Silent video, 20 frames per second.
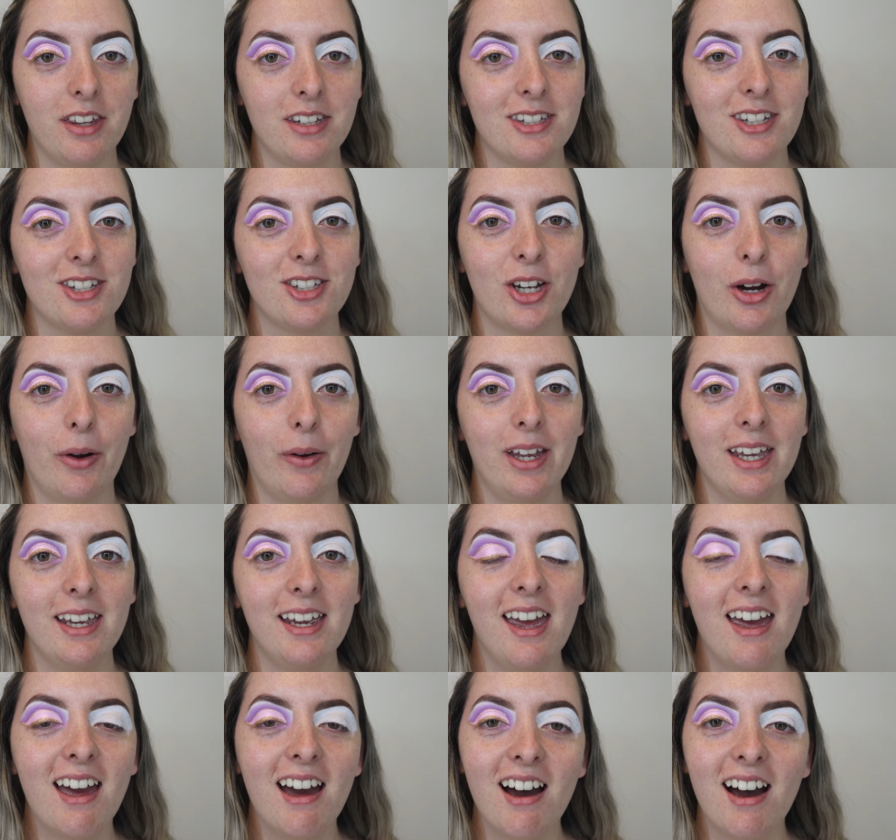this is
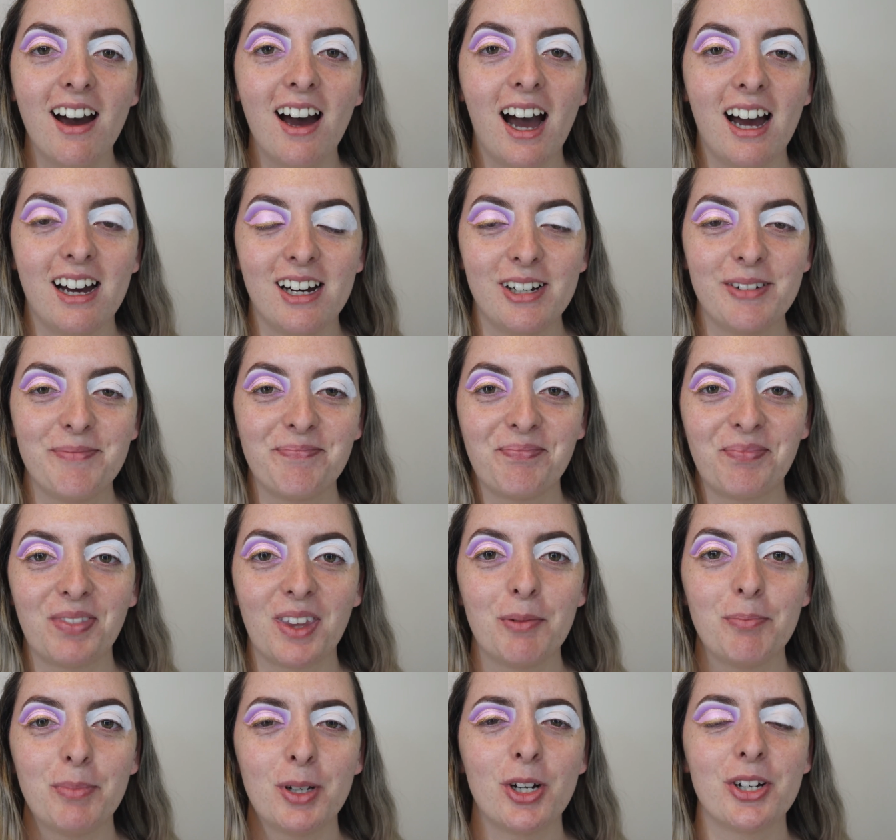going.
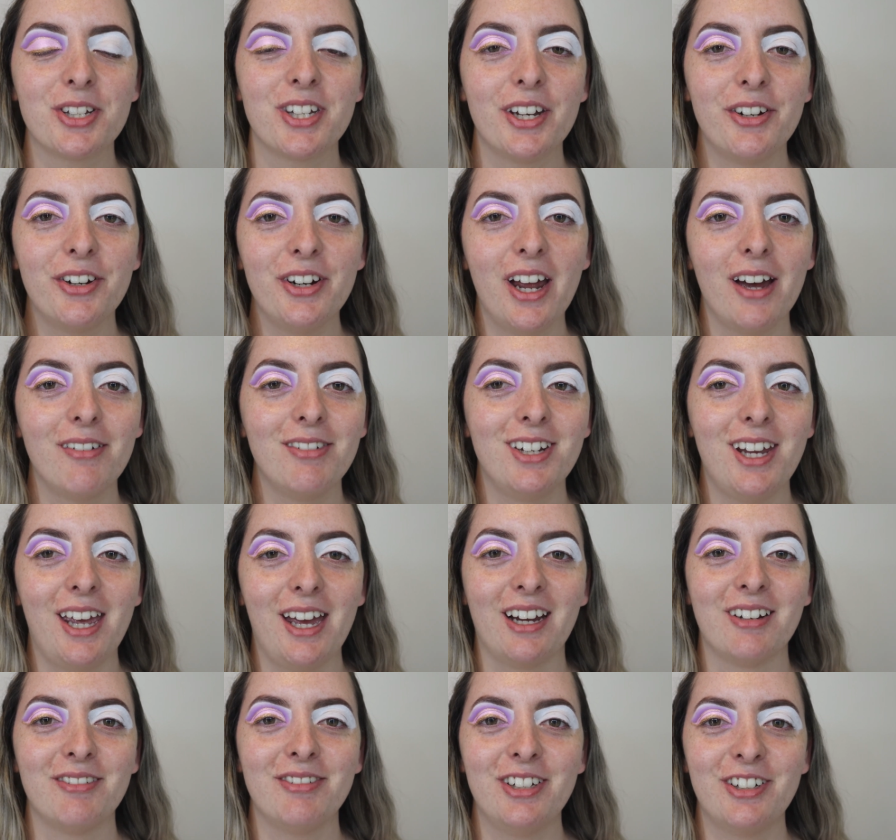Because I don't have an
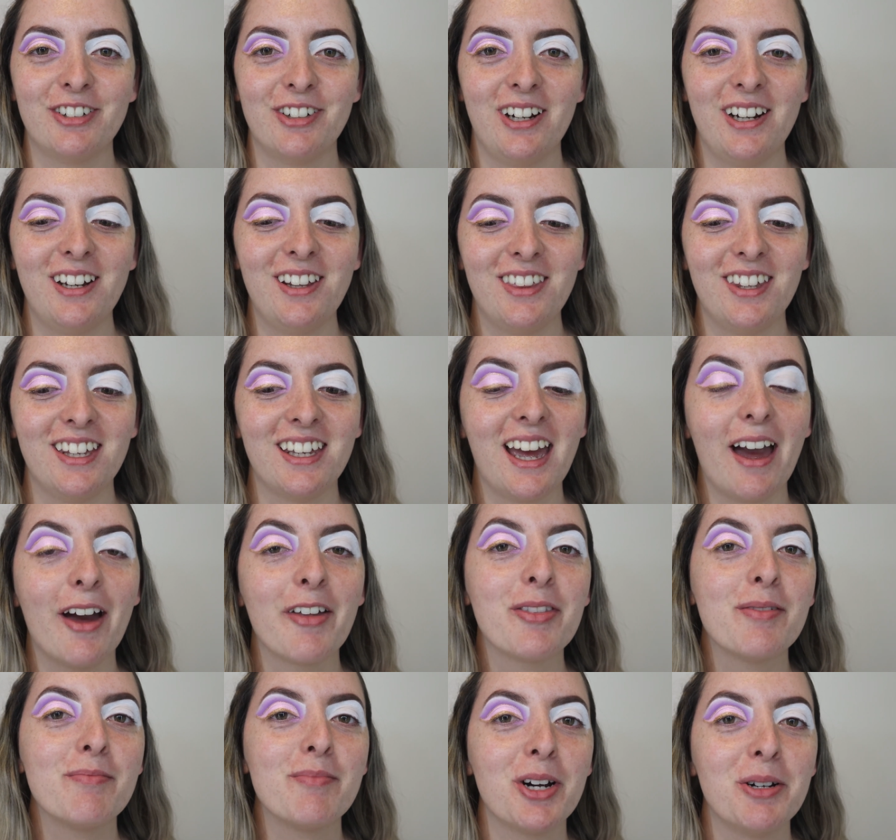outfit or anything
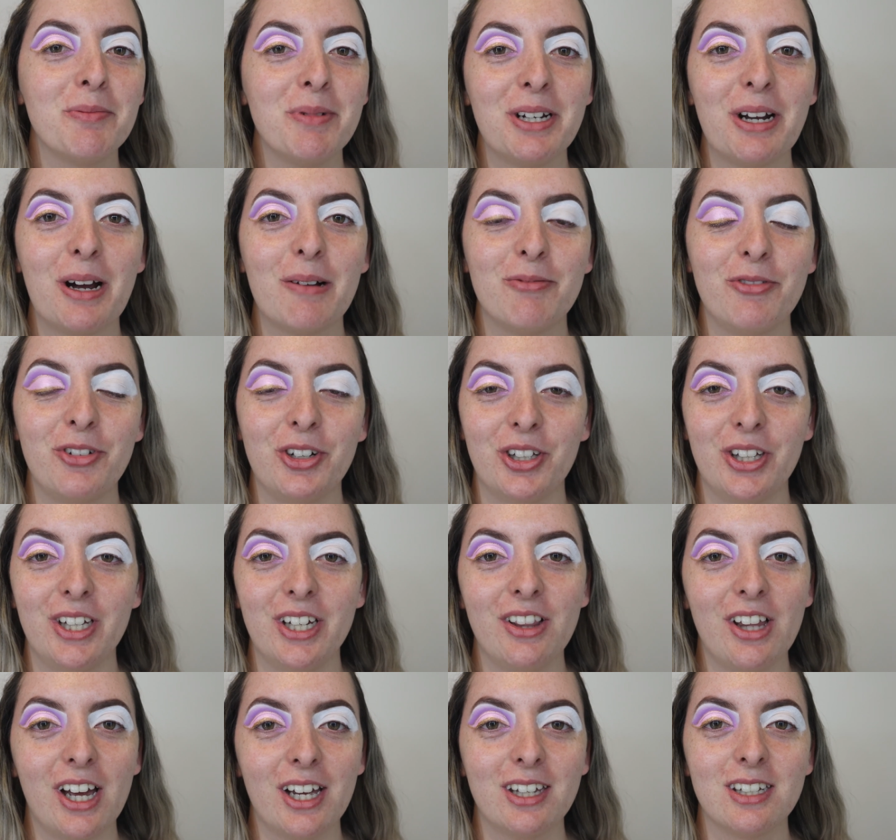at the moment, I'm
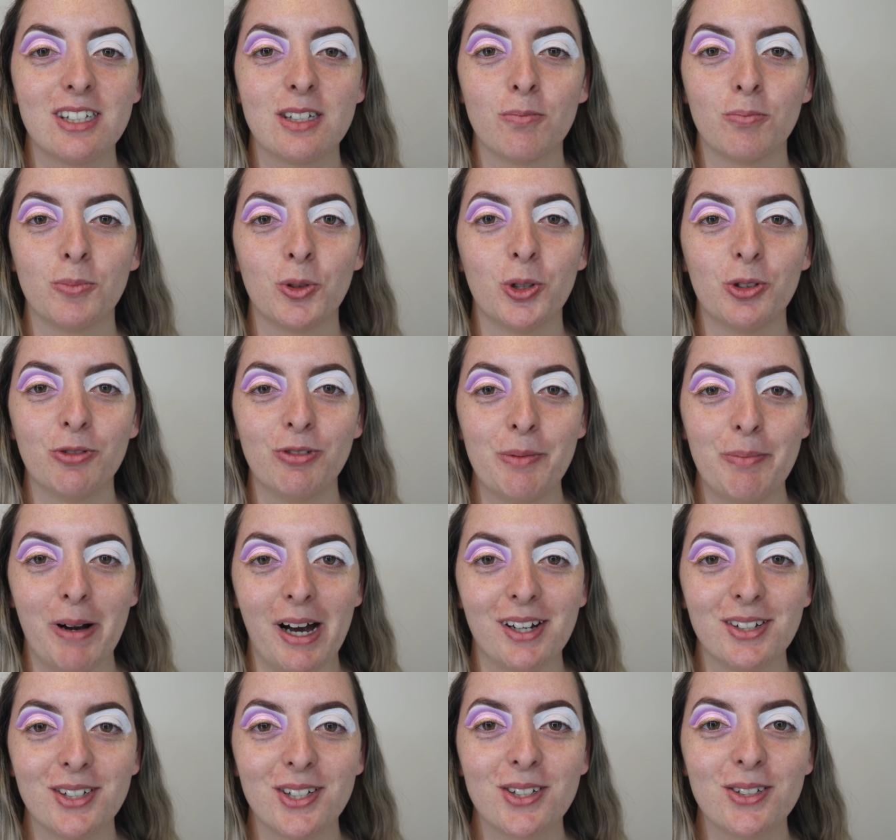feeling like it's more
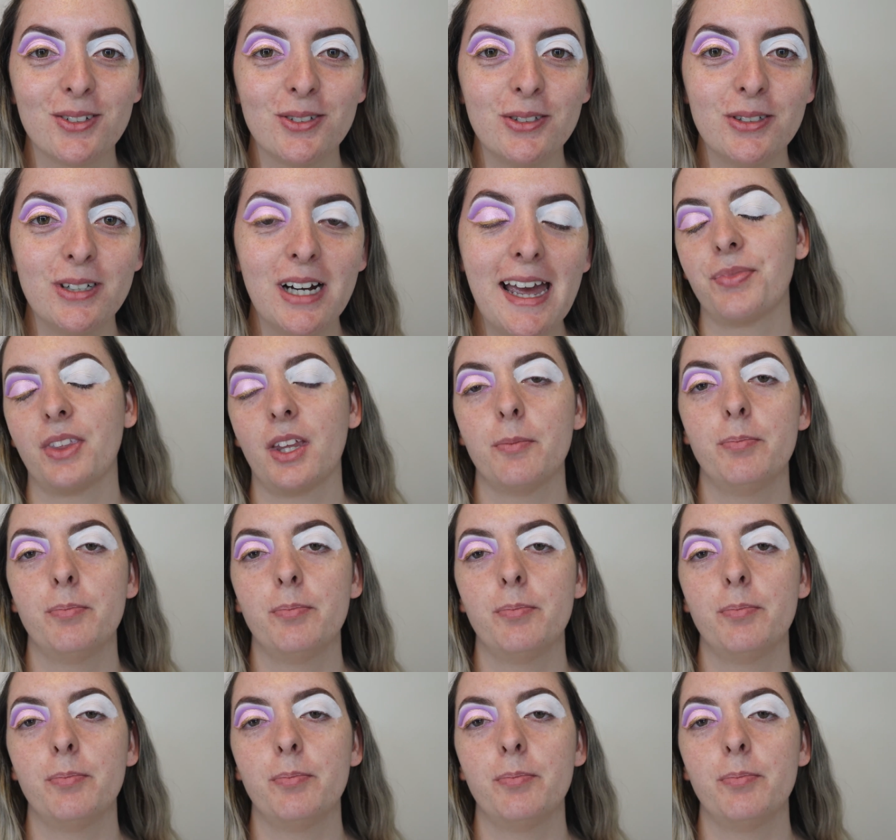Rapunzel.